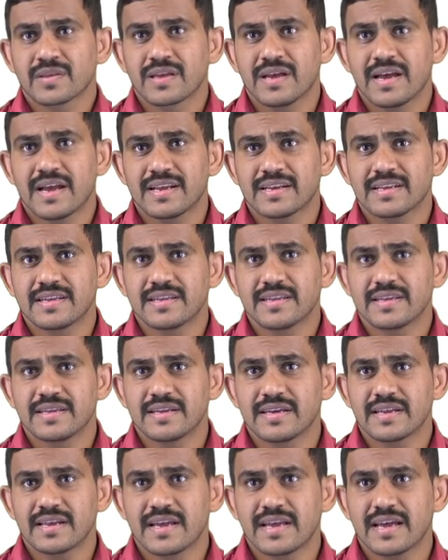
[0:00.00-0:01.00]
and
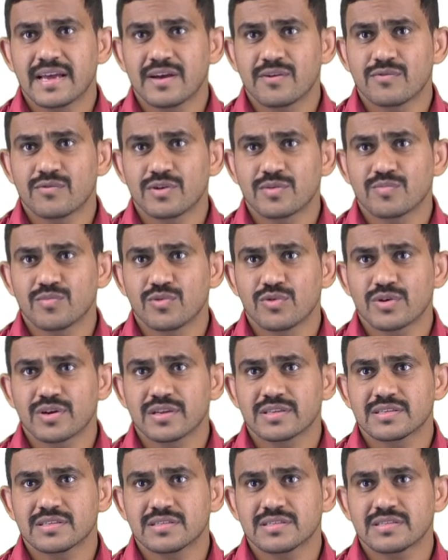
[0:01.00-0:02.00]
here I have one more
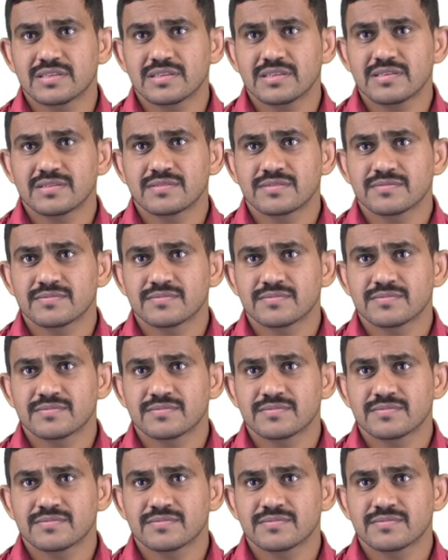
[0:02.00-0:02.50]
resistor.